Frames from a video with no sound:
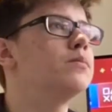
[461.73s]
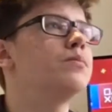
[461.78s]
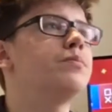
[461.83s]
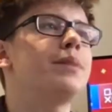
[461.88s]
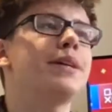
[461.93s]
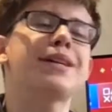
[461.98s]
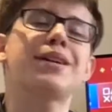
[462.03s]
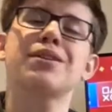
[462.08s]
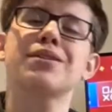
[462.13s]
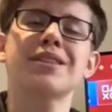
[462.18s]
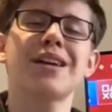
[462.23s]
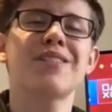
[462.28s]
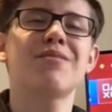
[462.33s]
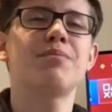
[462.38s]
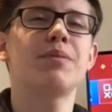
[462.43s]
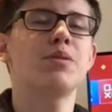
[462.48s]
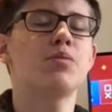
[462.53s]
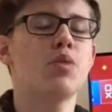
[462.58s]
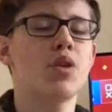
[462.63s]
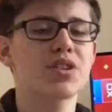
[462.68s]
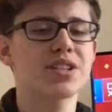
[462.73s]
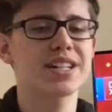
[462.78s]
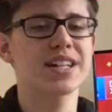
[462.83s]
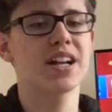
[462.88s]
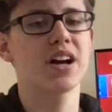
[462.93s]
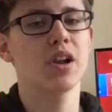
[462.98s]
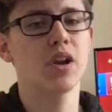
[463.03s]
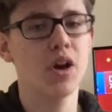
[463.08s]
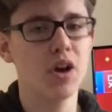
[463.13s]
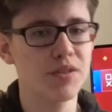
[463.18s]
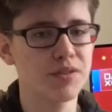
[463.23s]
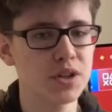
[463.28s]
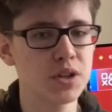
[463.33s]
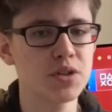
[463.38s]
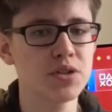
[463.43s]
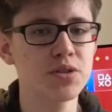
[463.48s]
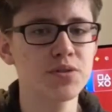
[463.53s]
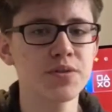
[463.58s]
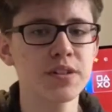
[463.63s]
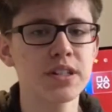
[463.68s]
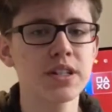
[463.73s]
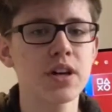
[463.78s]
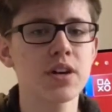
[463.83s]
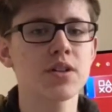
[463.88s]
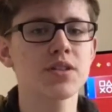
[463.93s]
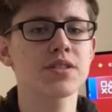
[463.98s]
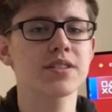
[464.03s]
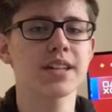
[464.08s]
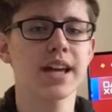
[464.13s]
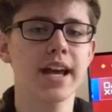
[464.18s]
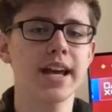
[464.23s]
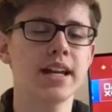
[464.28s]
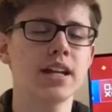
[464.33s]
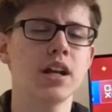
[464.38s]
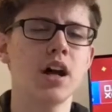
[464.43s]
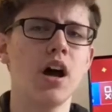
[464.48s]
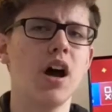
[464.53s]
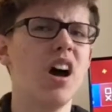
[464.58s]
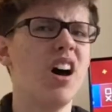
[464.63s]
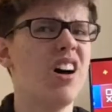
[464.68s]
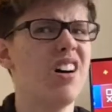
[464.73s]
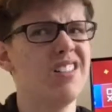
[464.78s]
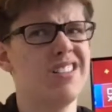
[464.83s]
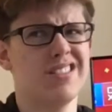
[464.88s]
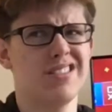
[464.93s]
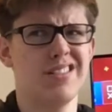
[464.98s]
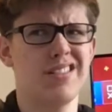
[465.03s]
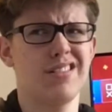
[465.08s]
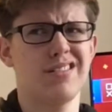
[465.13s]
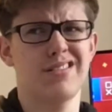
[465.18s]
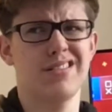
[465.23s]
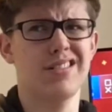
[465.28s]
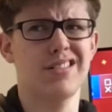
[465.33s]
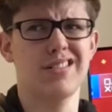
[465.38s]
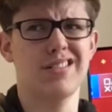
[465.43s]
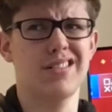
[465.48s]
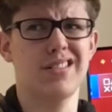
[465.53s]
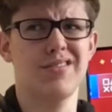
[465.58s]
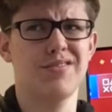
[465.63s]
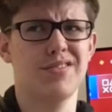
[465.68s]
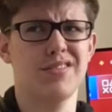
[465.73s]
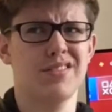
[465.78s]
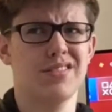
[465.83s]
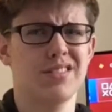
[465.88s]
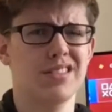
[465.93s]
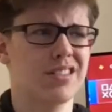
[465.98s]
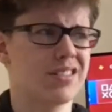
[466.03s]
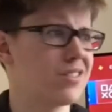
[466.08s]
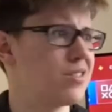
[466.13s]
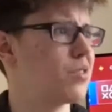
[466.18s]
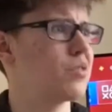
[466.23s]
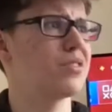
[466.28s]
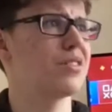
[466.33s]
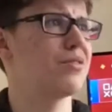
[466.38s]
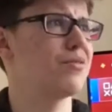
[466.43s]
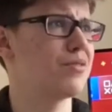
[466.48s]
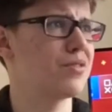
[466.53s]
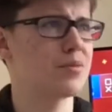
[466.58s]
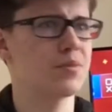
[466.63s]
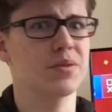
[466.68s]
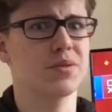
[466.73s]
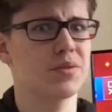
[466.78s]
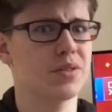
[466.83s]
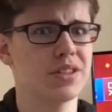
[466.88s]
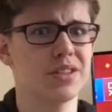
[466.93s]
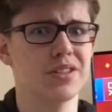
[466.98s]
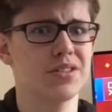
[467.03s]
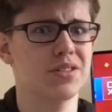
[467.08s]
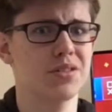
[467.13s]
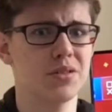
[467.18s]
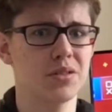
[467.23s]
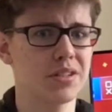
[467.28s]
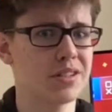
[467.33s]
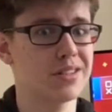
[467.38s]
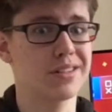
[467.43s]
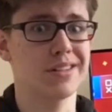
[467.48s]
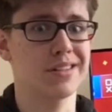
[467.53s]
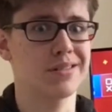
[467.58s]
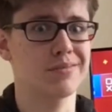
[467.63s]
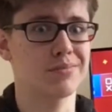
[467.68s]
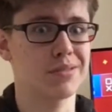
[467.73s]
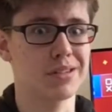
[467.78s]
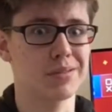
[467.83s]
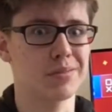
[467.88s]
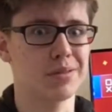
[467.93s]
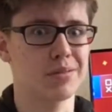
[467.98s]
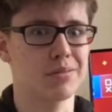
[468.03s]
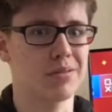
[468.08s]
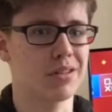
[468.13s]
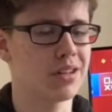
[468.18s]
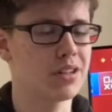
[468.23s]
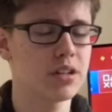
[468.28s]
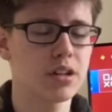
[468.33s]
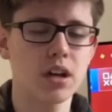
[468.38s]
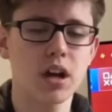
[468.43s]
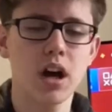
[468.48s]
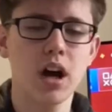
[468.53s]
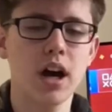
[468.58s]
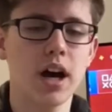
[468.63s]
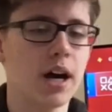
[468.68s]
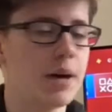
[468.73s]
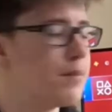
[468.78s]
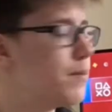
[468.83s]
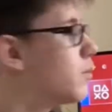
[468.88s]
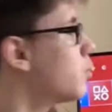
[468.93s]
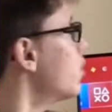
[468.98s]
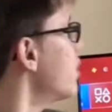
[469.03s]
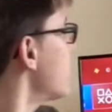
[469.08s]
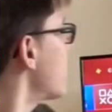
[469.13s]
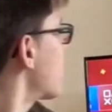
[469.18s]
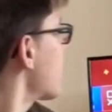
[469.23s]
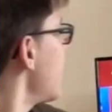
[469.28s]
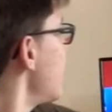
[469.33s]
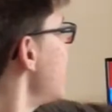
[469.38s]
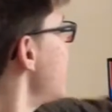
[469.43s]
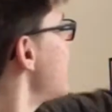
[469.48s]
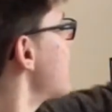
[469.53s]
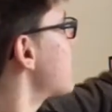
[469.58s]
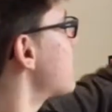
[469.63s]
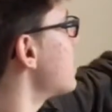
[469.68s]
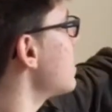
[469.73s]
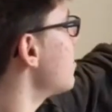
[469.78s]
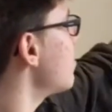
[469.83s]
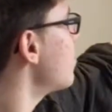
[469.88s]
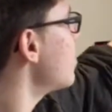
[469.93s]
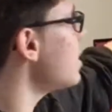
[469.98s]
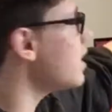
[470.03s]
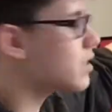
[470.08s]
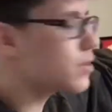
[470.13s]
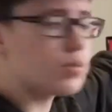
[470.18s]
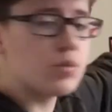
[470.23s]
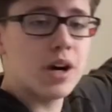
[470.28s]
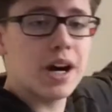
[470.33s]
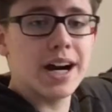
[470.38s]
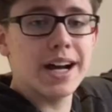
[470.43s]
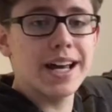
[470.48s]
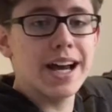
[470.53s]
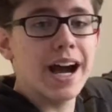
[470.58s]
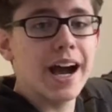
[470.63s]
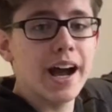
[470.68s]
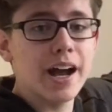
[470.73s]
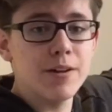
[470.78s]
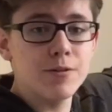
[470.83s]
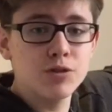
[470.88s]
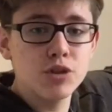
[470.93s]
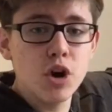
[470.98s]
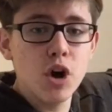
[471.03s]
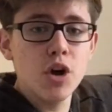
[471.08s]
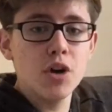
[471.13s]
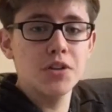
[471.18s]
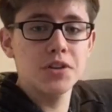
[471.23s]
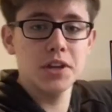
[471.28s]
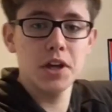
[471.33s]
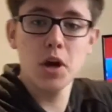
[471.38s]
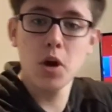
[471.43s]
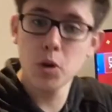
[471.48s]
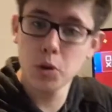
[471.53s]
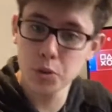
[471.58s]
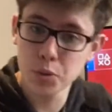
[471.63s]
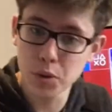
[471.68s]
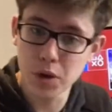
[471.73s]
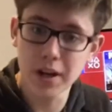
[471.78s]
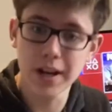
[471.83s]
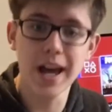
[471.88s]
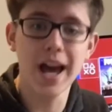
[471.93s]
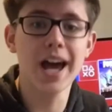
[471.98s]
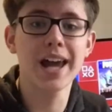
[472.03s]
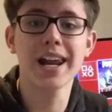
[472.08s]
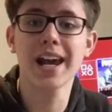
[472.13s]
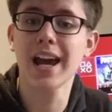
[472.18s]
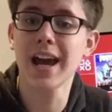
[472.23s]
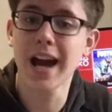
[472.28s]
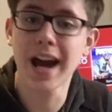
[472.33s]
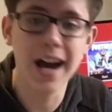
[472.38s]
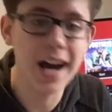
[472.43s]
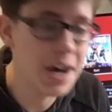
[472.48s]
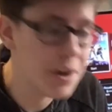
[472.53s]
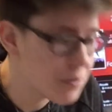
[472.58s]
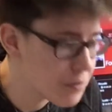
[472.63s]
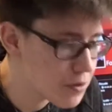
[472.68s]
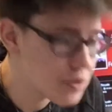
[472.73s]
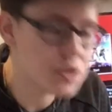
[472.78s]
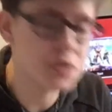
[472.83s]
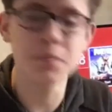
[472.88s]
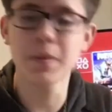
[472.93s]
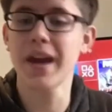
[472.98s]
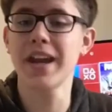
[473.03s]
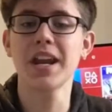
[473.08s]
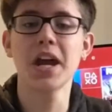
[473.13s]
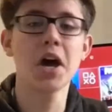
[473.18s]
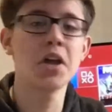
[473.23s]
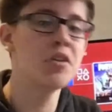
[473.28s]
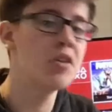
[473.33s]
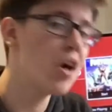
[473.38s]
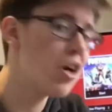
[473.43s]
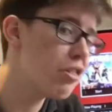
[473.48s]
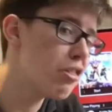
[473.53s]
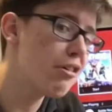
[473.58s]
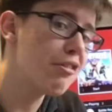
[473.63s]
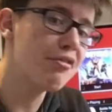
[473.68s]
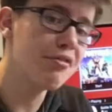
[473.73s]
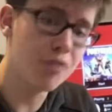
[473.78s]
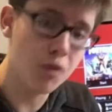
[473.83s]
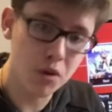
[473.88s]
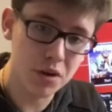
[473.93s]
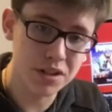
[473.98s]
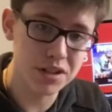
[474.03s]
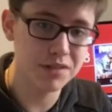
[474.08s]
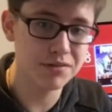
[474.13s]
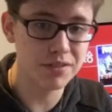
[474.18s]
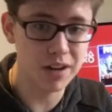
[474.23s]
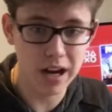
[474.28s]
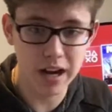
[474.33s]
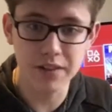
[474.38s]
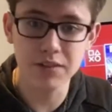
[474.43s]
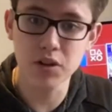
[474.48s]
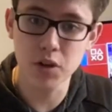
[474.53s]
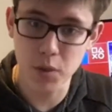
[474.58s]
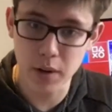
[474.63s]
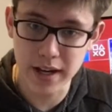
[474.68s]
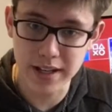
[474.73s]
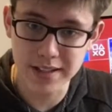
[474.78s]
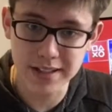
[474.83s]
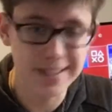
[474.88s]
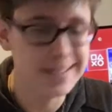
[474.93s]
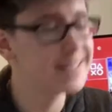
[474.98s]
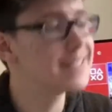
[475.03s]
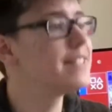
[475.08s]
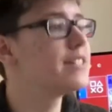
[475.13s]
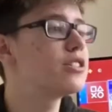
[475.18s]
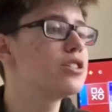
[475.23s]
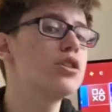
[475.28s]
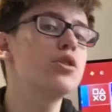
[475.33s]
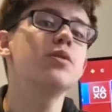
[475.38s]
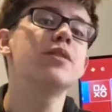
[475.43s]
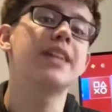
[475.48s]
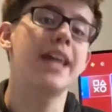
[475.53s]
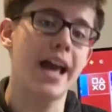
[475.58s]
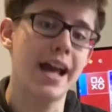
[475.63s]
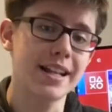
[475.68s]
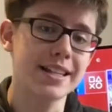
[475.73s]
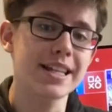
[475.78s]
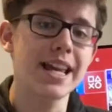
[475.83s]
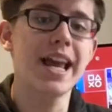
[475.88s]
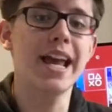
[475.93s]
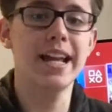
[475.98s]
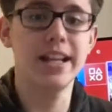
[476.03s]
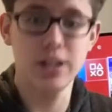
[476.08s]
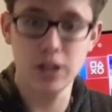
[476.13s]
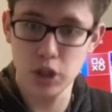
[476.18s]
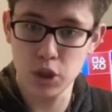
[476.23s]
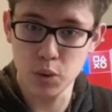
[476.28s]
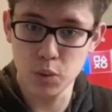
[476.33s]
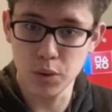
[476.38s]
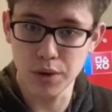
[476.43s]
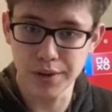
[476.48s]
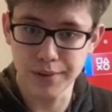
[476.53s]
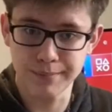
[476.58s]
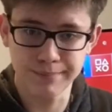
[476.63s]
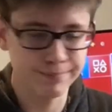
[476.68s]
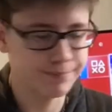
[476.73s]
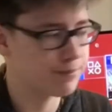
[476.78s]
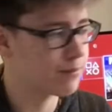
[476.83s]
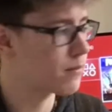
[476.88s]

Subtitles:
because I've been watching a lot of YouTube videos saying, oh, there's no such difference, there's no difference between the two, blah, blah, blah. Which is the reason why I've got the old one, and I haven't spent another 45 quid to get a new one.